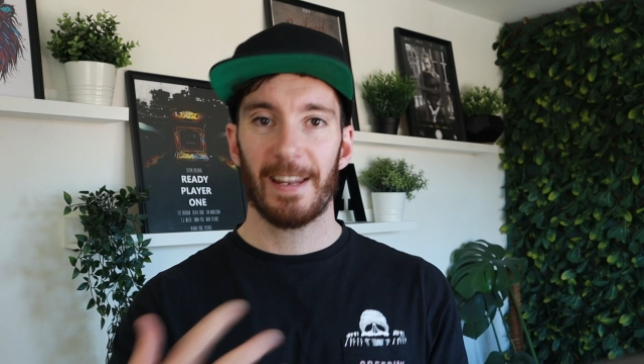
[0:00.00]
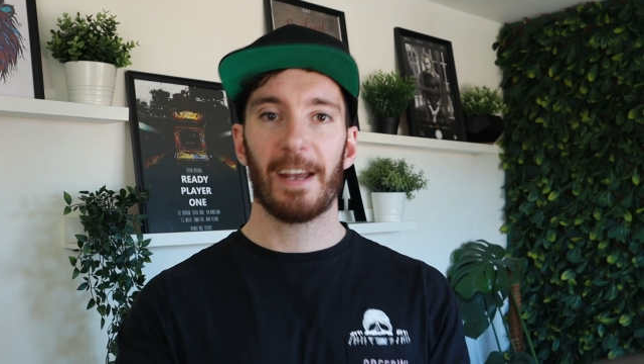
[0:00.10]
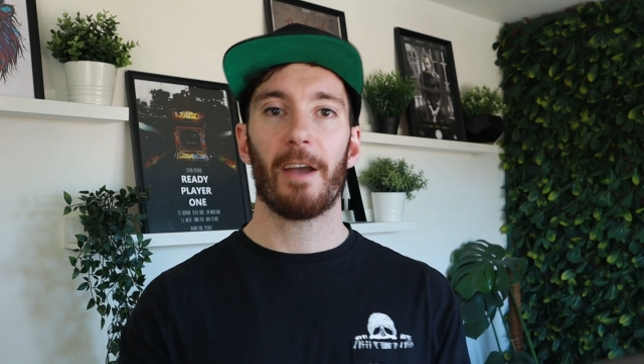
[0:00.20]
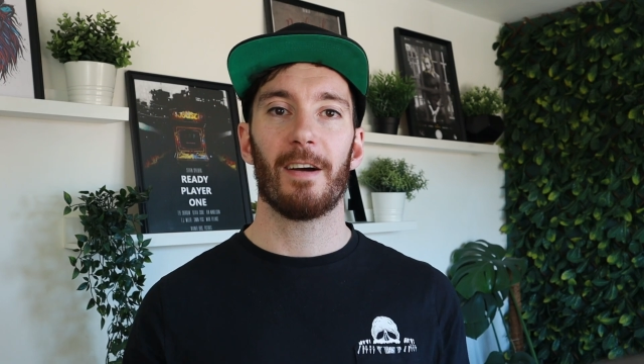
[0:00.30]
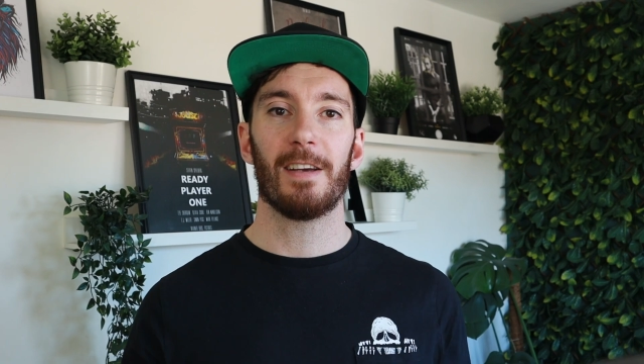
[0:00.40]
So there you
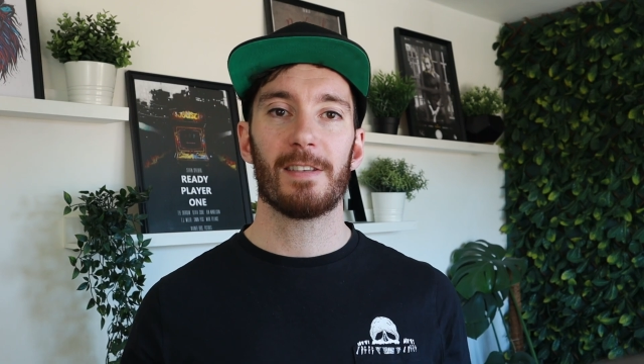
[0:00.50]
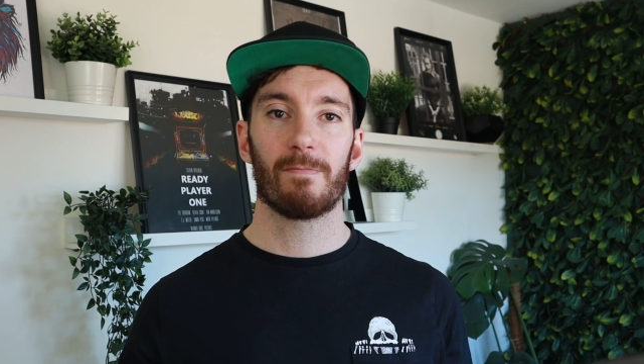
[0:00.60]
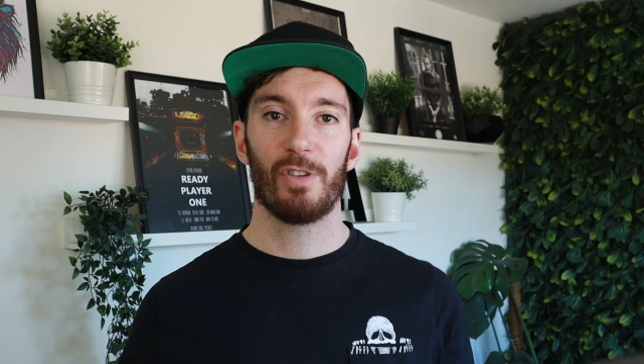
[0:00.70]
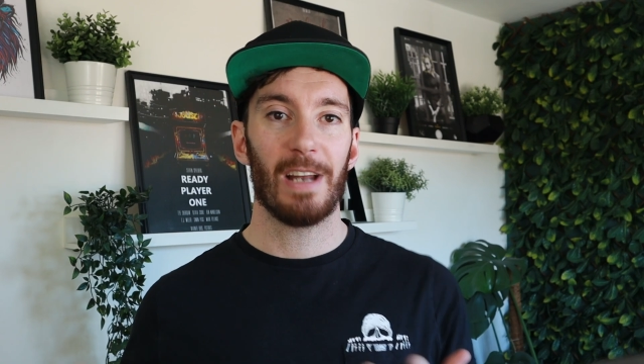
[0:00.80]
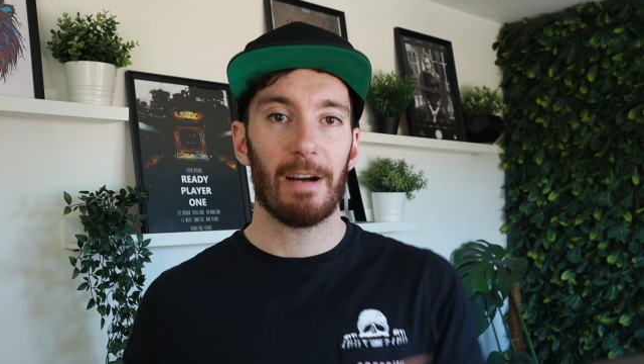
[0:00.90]
go guys,
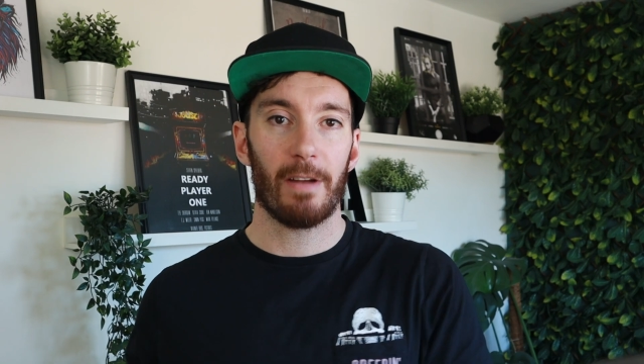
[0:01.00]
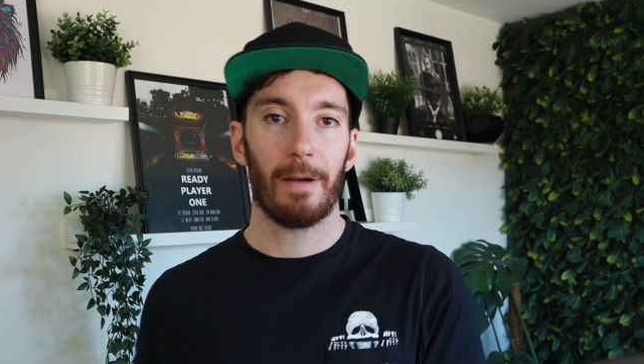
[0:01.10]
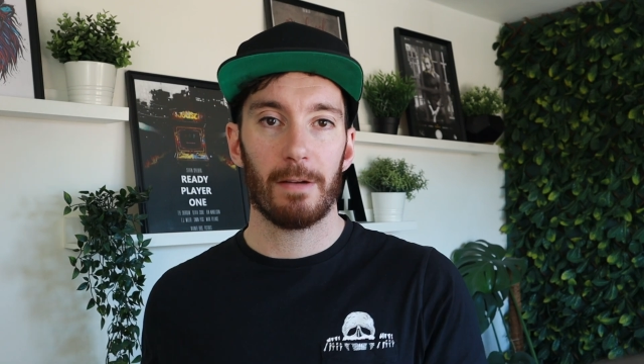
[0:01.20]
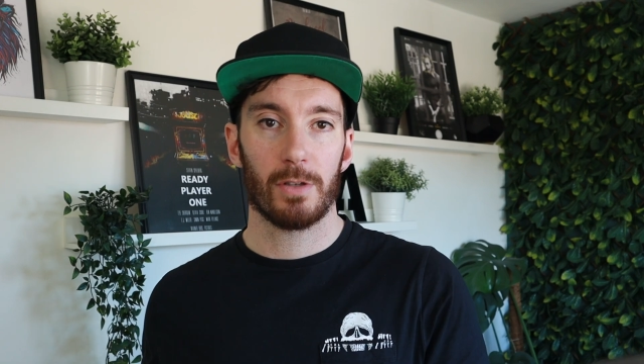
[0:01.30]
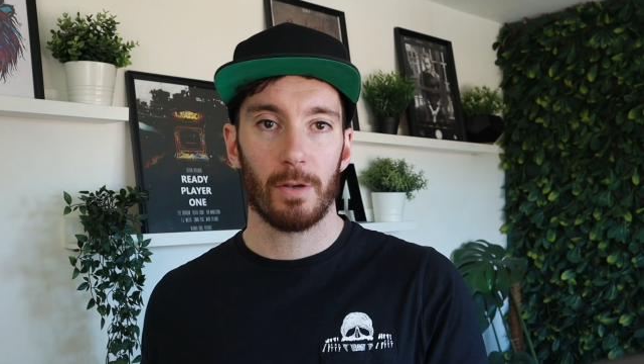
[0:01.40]
you now know
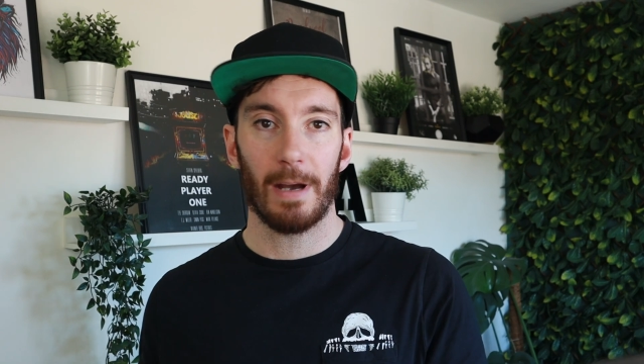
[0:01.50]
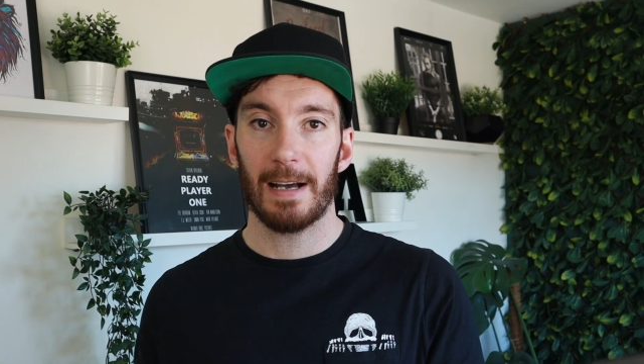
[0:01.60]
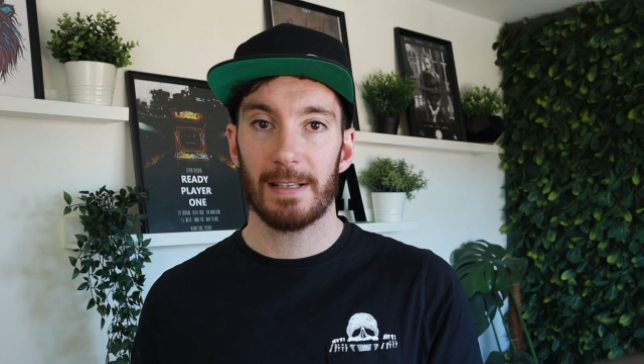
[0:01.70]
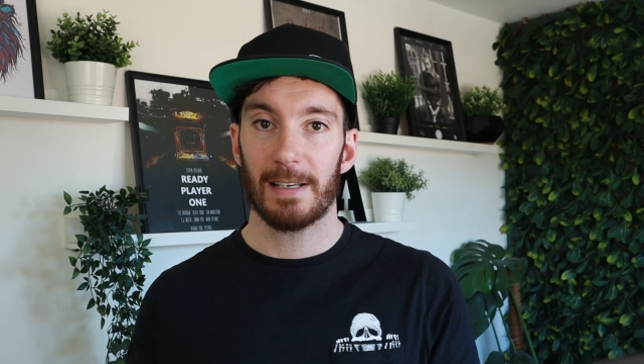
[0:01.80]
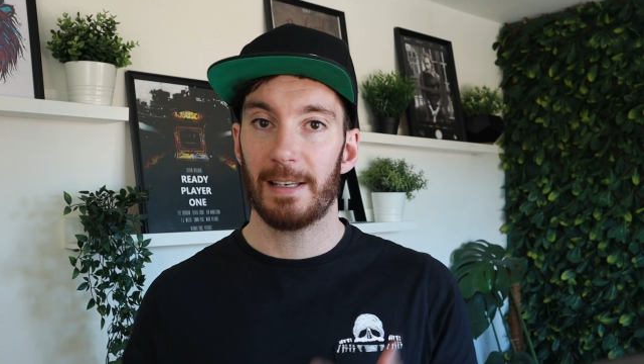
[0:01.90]
how to
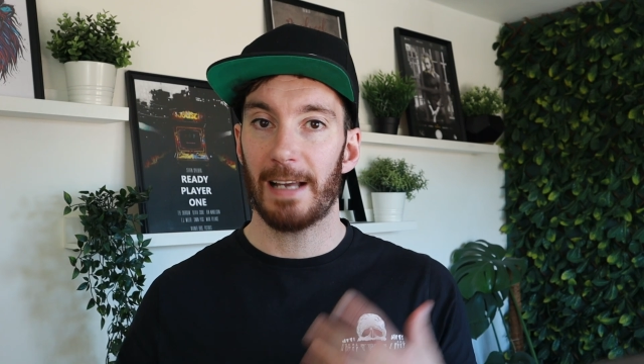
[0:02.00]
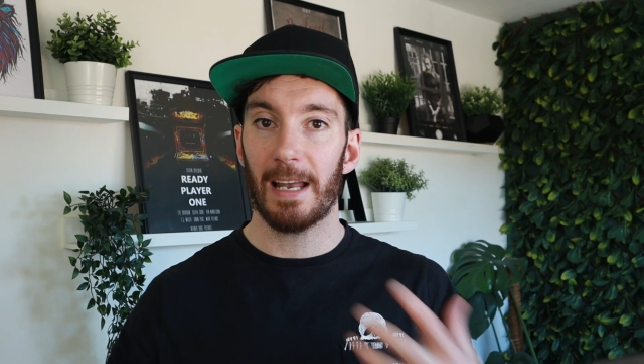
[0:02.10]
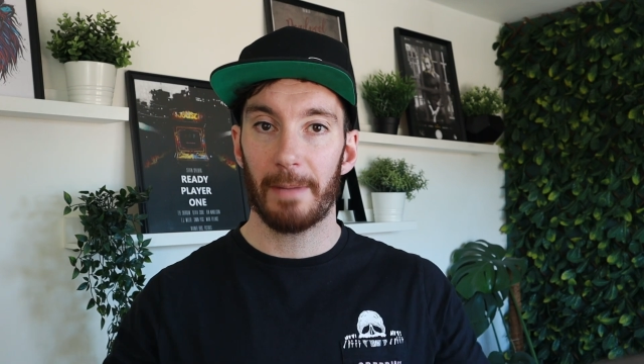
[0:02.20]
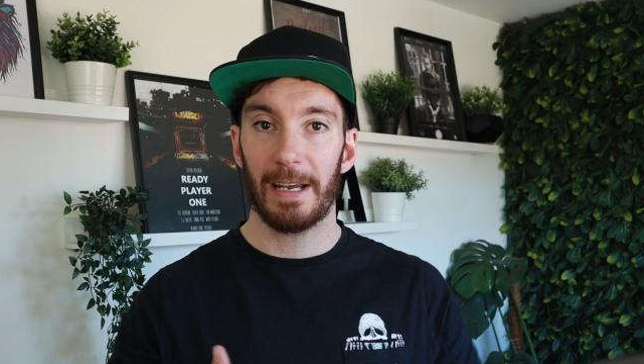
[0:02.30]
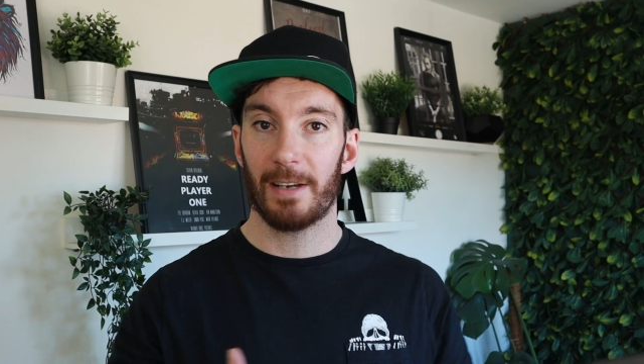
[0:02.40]
add an
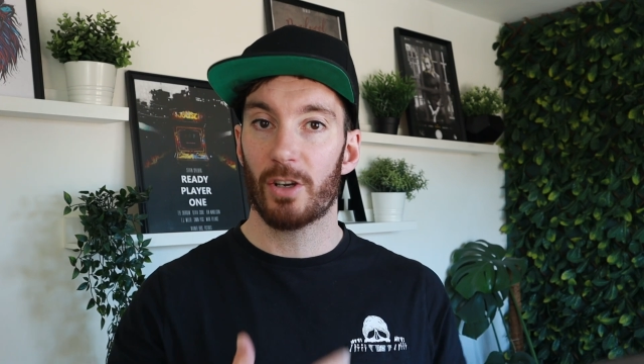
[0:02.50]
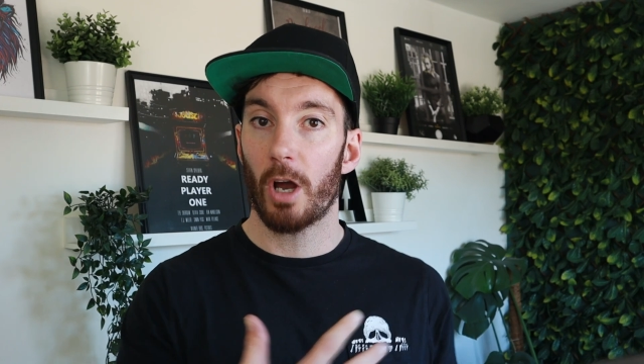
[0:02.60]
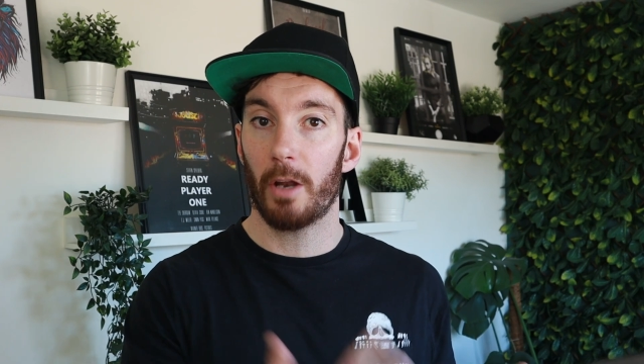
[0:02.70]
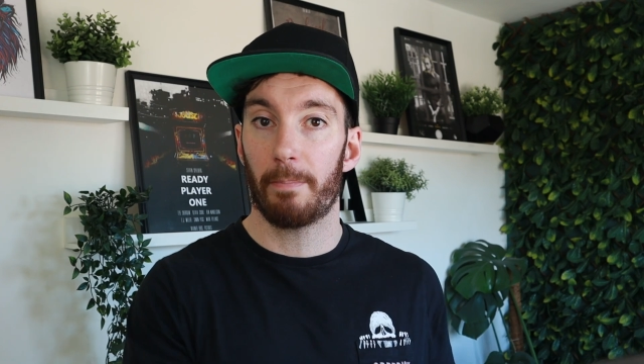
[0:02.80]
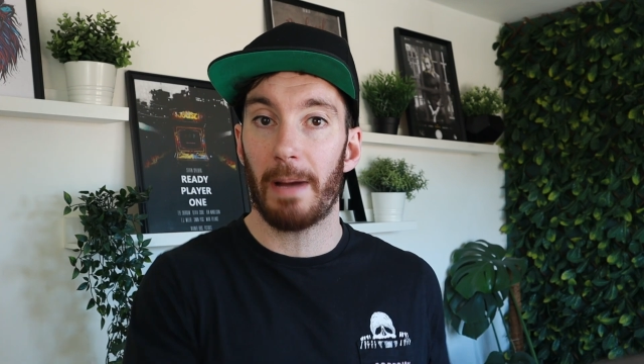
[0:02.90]
animated
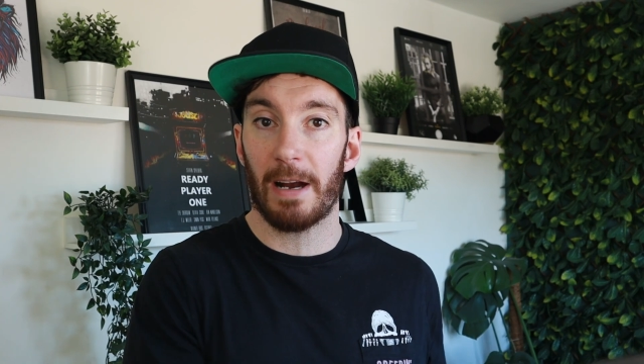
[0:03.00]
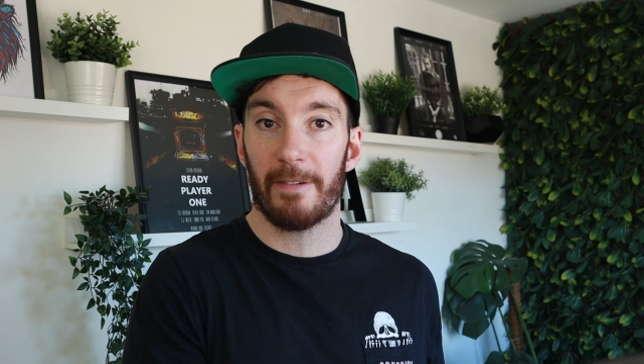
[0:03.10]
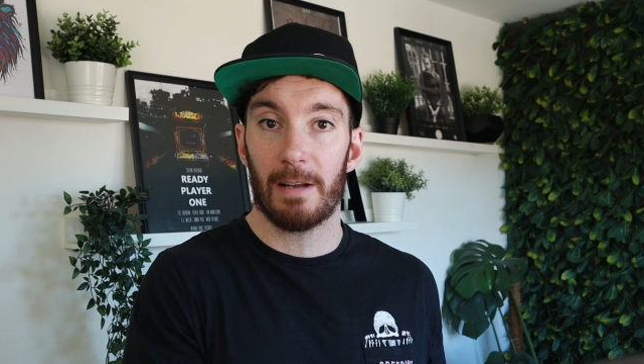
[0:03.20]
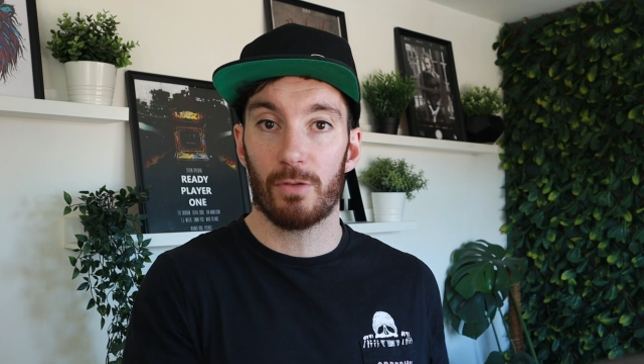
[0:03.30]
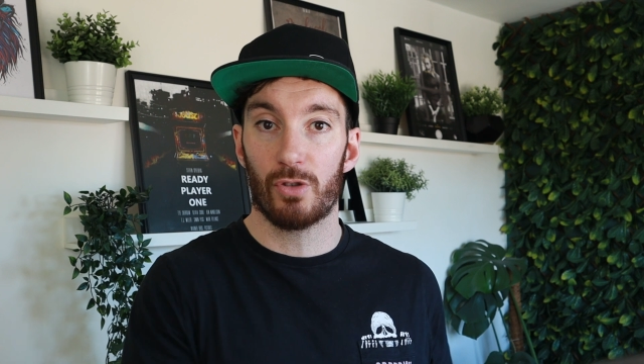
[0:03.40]
colored
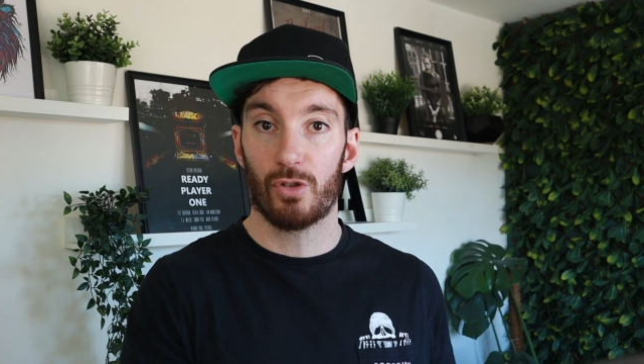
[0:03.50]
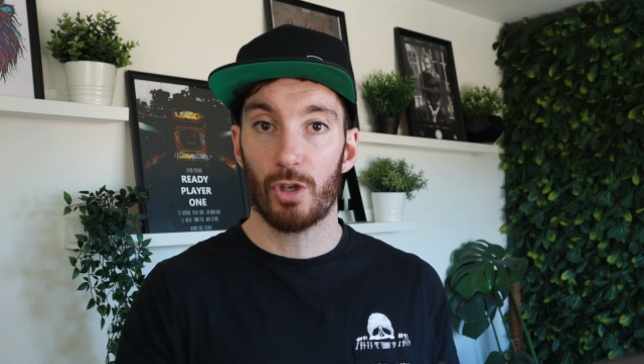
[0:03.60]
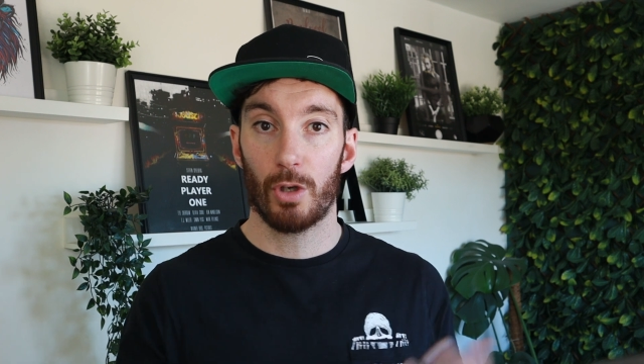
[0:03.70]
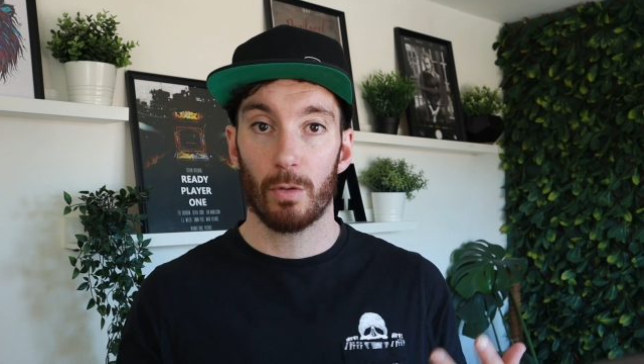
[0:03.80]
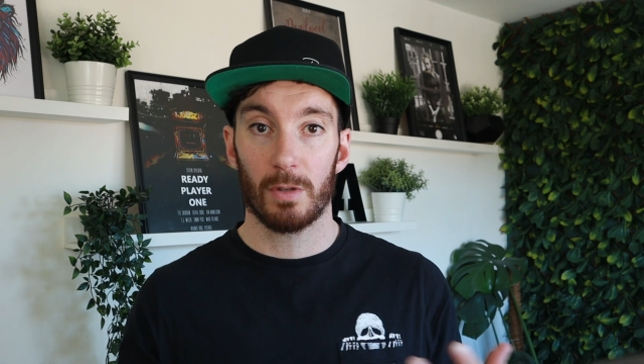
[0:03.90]
background
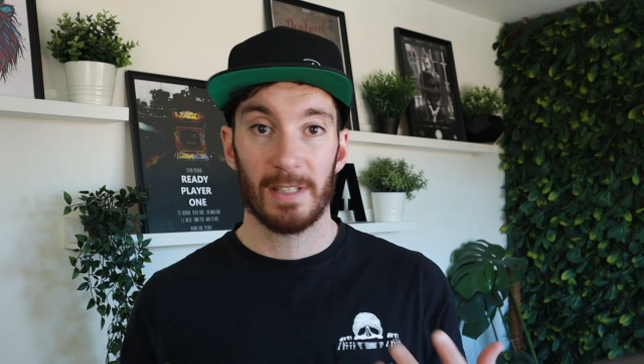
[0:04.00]
to your